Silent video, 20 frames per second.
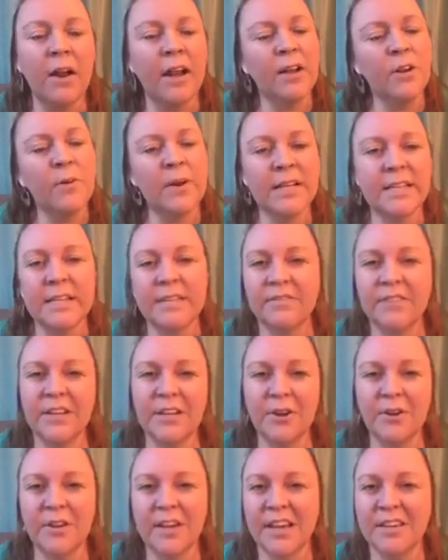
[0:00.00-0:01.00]
I know I did a
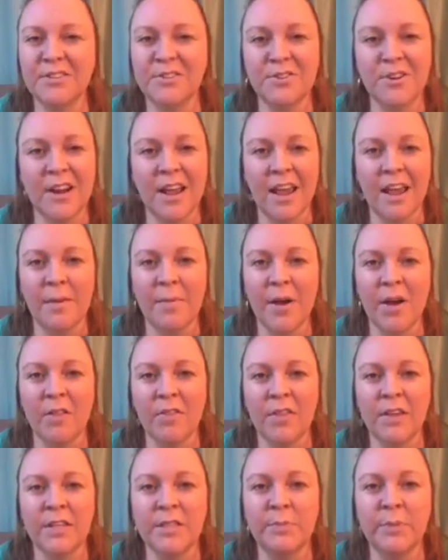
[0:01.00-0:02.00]
video yesterday
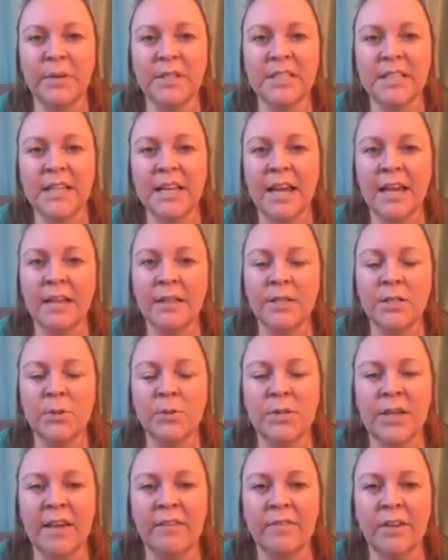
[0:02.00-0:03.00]
about this, but today this
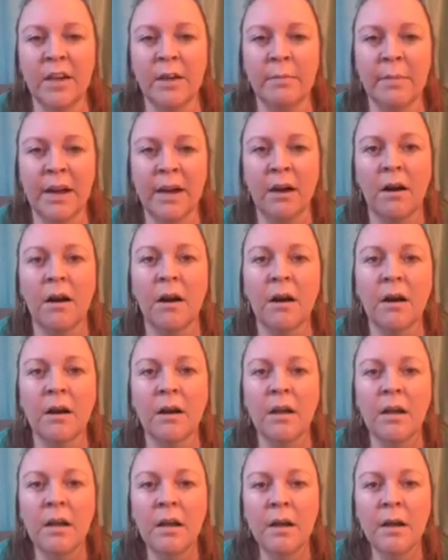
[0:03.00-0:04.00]
was heavy on my heart,